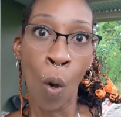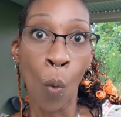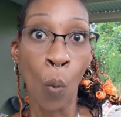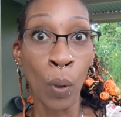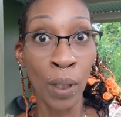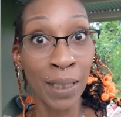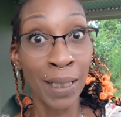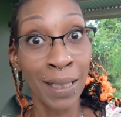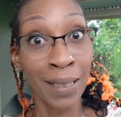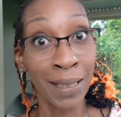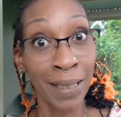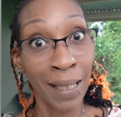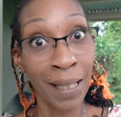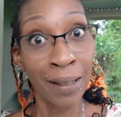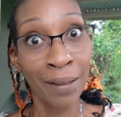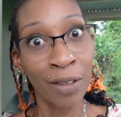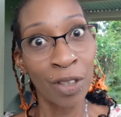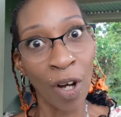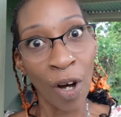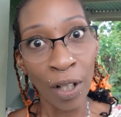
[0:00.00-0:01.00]
when you see
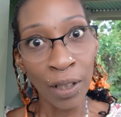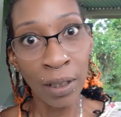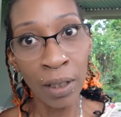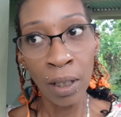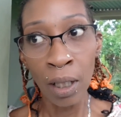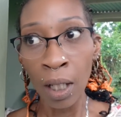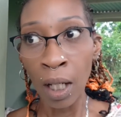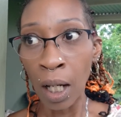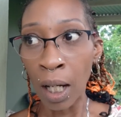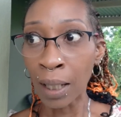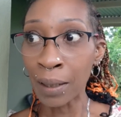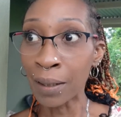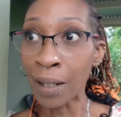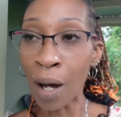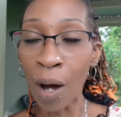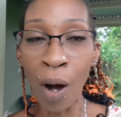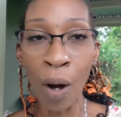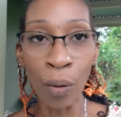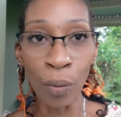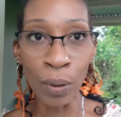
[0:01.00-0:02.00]
you're done and
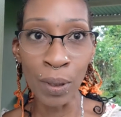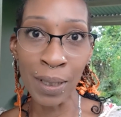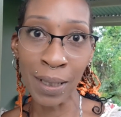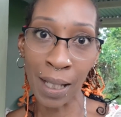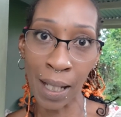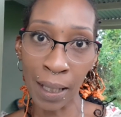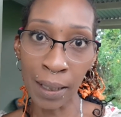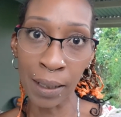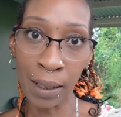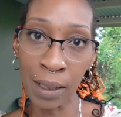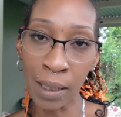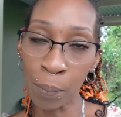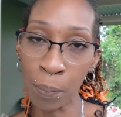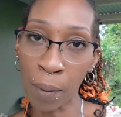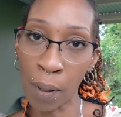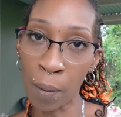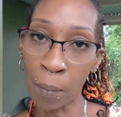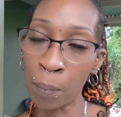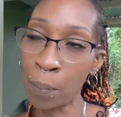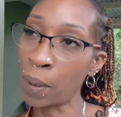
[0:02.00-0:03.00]
you're outside in the
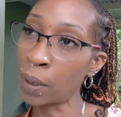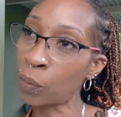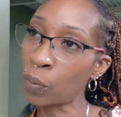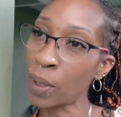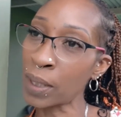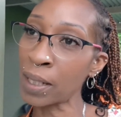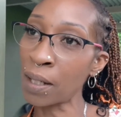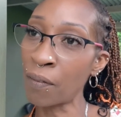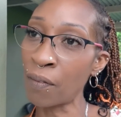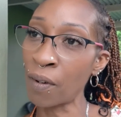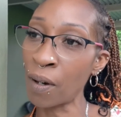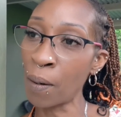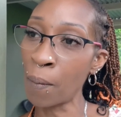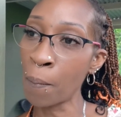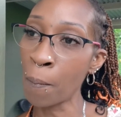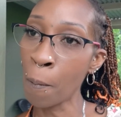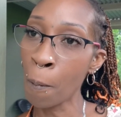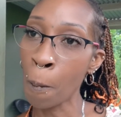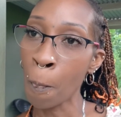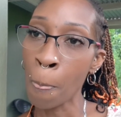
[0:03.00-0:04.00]
pump, but whatever.
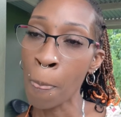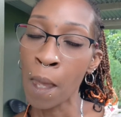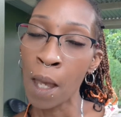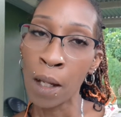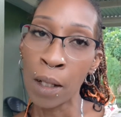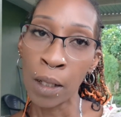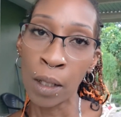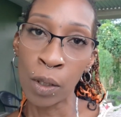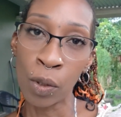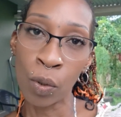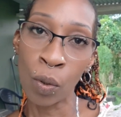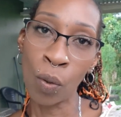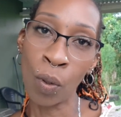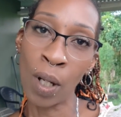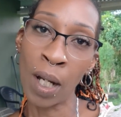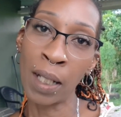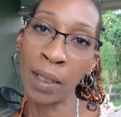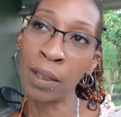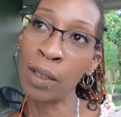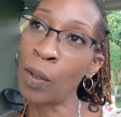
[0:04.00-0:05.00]
You know,
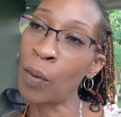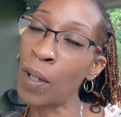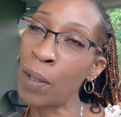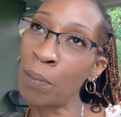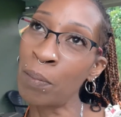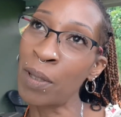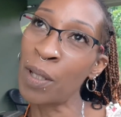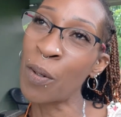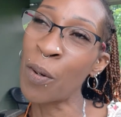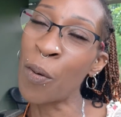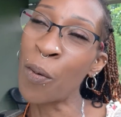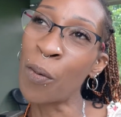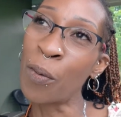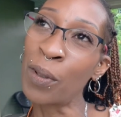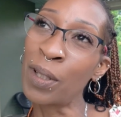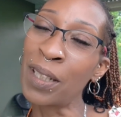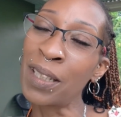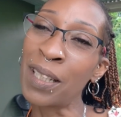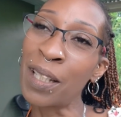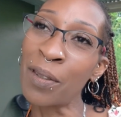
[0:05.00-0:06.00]
and lo and
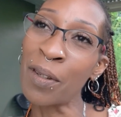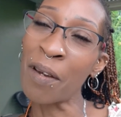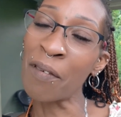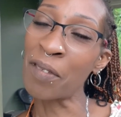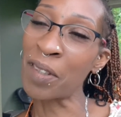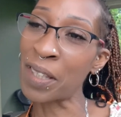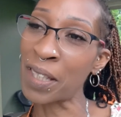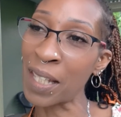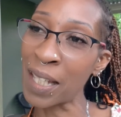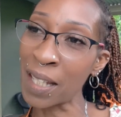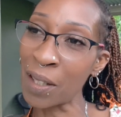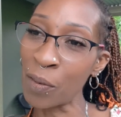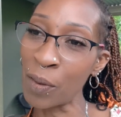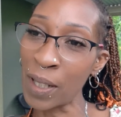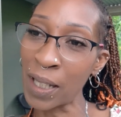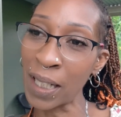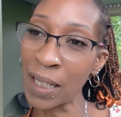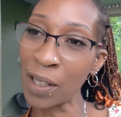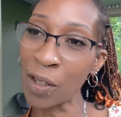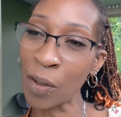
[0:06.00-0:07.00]
behold, you know, everything
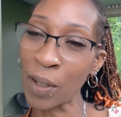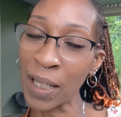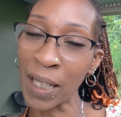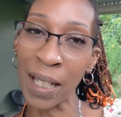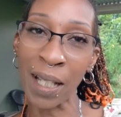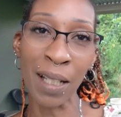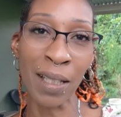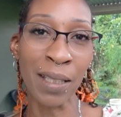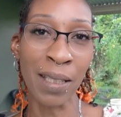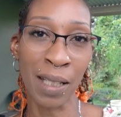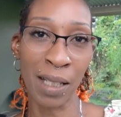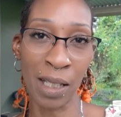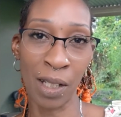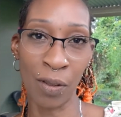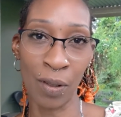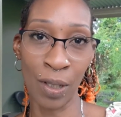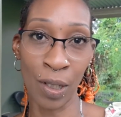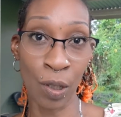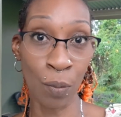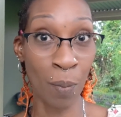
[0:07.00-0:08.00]
working okay until you
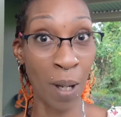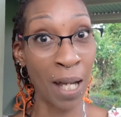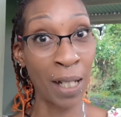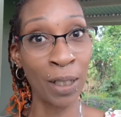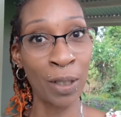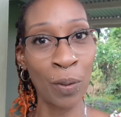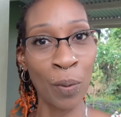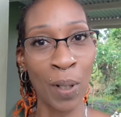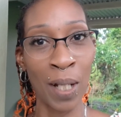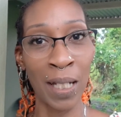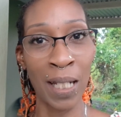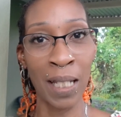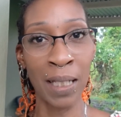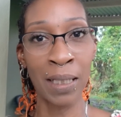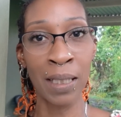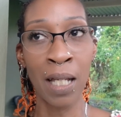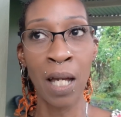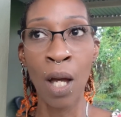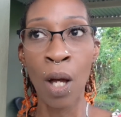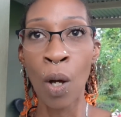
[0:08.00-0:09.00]
reach my toilet,
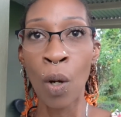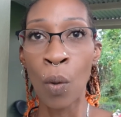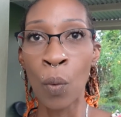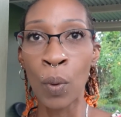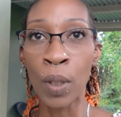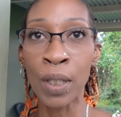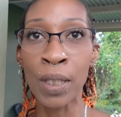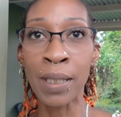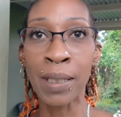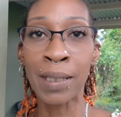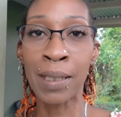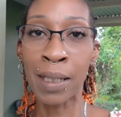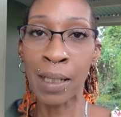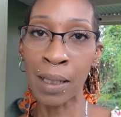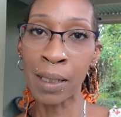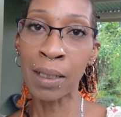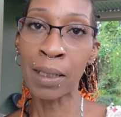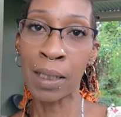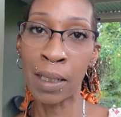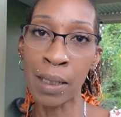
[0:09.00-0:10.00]
which
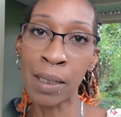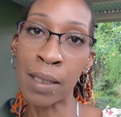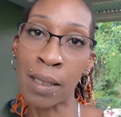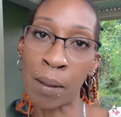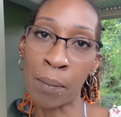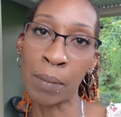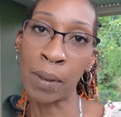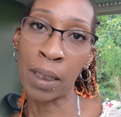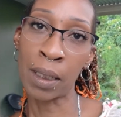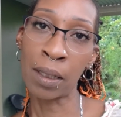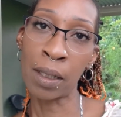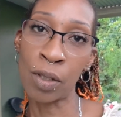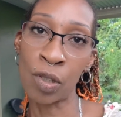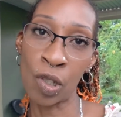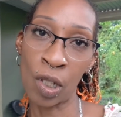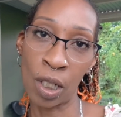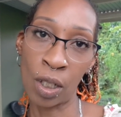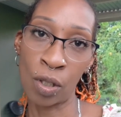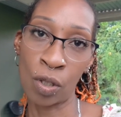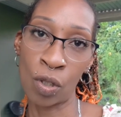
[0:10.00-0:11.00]
still needs something to
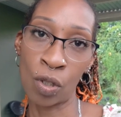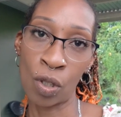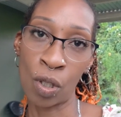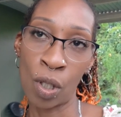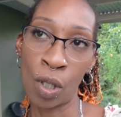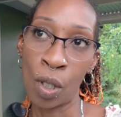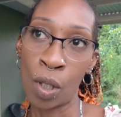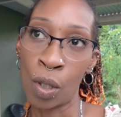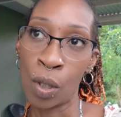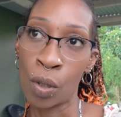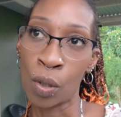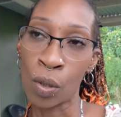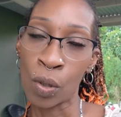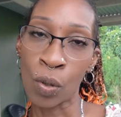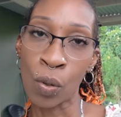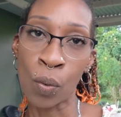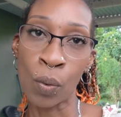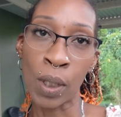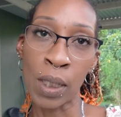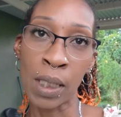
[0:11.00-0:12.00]
change.
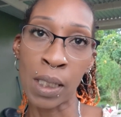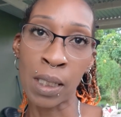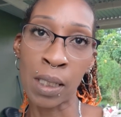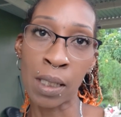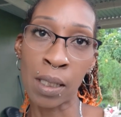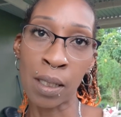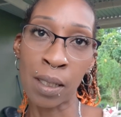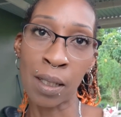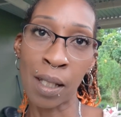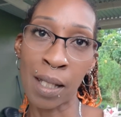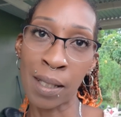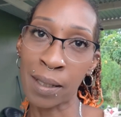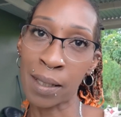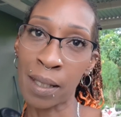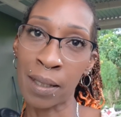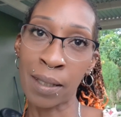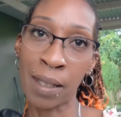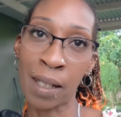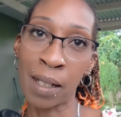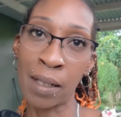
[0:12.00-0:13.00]
So it's, as I
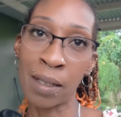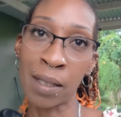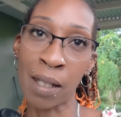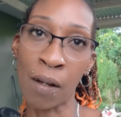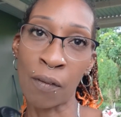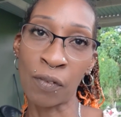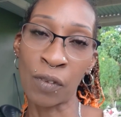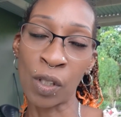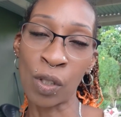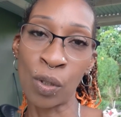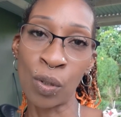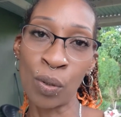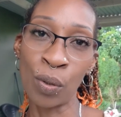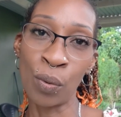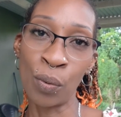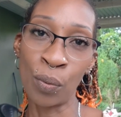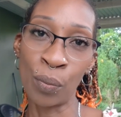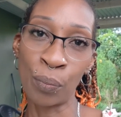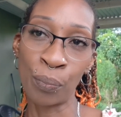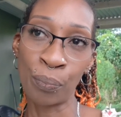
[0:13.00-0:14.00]
said, it's after
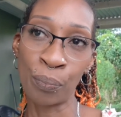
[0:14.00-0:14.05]
2.